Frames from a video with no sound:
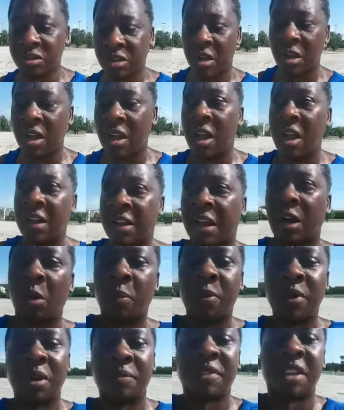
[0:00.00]
They opened up the
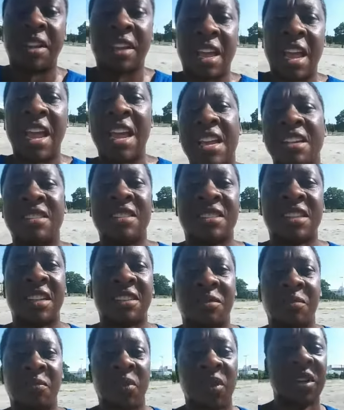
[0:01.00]
cages at the
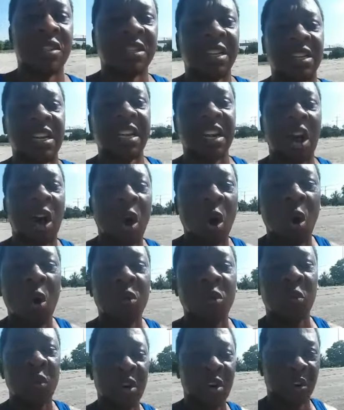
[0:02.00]
prison and let all the
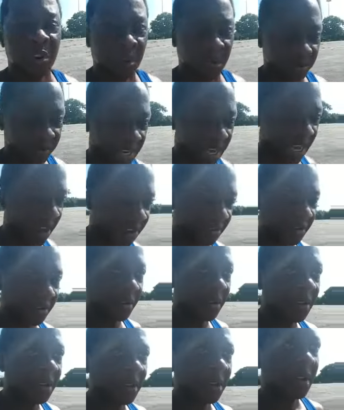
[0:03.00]
weirdos out.
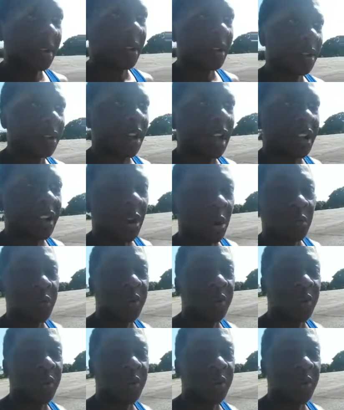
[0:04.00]
Now, your daughter